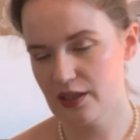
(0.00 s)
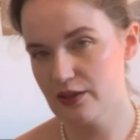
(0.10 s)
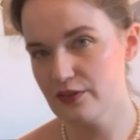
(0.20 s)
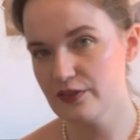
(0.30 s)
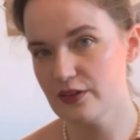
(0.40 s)

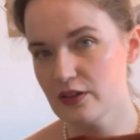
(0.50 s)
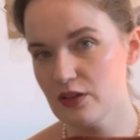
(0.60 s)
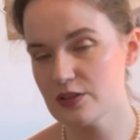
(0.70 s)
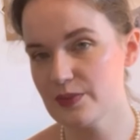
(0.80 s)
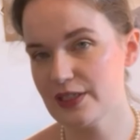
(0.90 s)
kind of
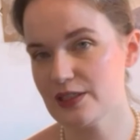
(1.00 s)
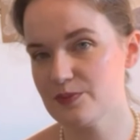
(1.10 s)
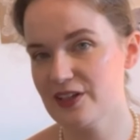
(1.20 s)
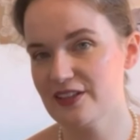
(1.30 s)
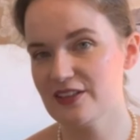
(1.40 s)
cosmetics
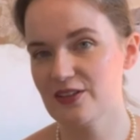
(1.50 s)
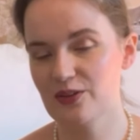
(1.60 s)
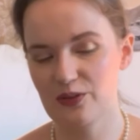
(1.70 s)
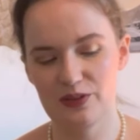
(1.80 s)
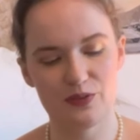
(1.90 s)
brand
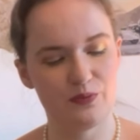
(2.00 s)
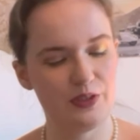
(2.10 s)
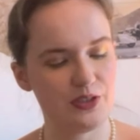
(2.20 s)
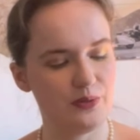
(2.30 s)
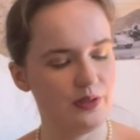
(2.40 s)
called
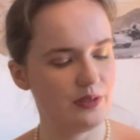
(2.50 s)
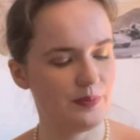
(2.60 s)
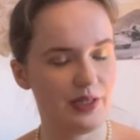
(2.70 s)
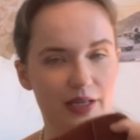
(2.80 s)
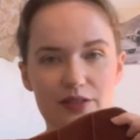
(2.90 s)
Rituals,
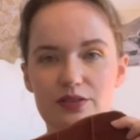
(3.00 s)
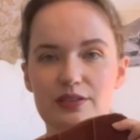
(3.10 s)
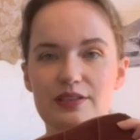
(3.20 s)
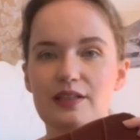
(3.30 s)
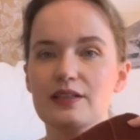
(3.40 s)
but I
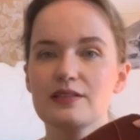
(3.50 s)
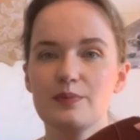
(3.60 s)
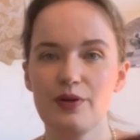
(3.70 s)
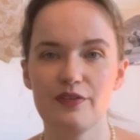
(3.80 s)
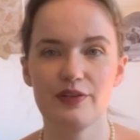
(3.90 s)
just think it's the
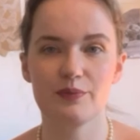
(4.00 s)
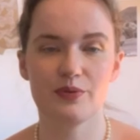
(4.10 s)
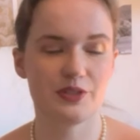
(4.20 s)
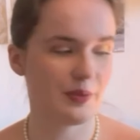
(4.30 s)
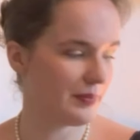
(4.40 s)
perfect
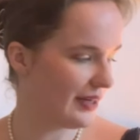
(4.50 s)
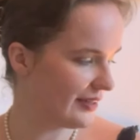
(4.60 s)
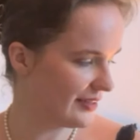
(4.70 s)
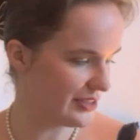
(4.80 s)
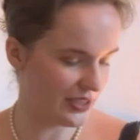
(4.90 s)
project
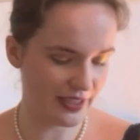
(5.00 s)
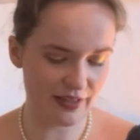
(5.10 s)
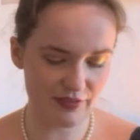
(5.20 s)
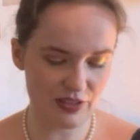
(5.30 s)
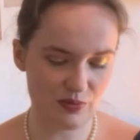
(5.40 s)
bag, and she
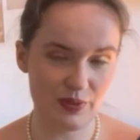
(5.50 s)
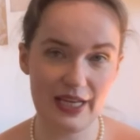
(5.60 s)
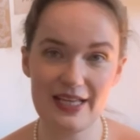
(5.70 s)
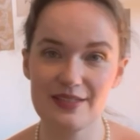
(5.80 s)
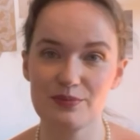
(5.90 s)
gave it to
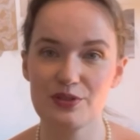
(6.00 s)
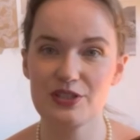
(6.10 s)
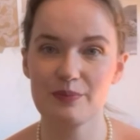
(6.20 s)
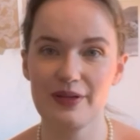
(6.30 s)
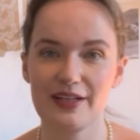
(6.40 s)
me as a
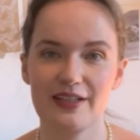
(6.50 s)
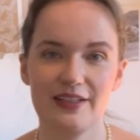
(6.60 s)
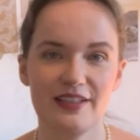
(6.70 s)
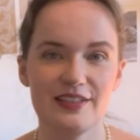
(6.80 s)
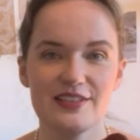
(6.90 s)
project bag.
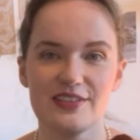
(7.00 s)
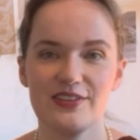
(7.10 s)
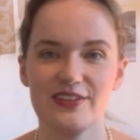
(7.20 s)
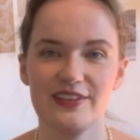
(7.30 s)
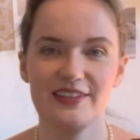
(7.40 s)

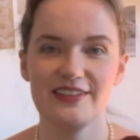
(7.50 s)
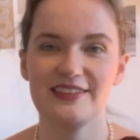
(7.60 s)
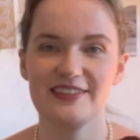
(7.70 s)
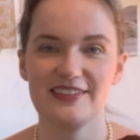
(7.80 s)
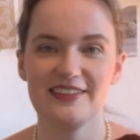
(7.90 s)
So
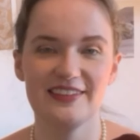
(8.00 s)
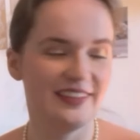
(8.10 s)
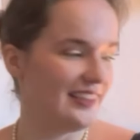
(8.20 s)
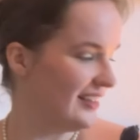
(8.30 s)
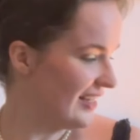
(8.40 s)

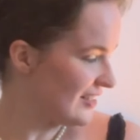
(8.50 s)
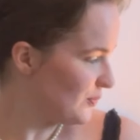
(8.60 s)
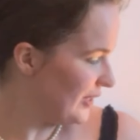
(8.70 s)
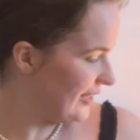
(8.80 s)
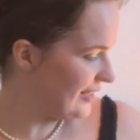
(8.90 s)

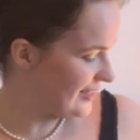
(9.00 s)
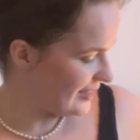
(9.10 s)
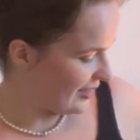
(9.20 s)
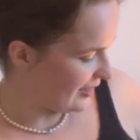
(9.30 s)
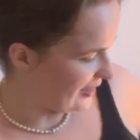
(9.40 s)
that's where
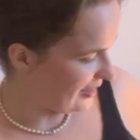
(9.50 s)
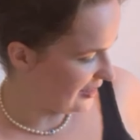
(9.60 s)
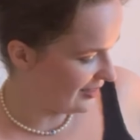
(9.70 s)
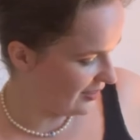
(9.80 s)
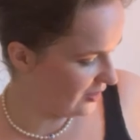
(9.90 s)
this
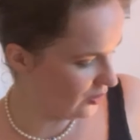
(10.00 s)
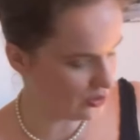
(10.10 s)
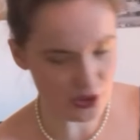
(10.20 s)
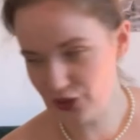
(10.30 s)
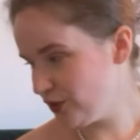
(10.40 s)

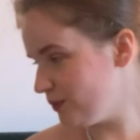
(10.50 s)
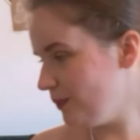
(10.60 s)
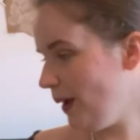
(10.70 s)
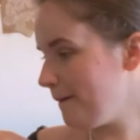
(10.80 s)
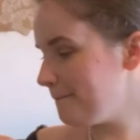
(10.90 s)

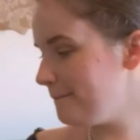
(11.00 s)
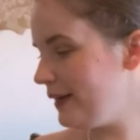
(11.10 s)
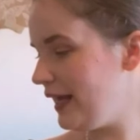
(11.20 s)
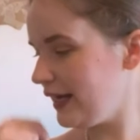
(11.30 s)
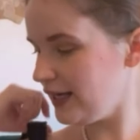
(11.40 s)
long-term
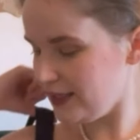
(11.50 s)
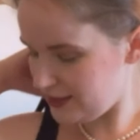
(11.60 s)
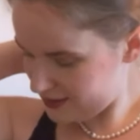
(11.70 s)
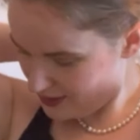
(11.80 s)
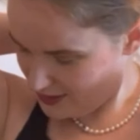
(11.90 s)
blanket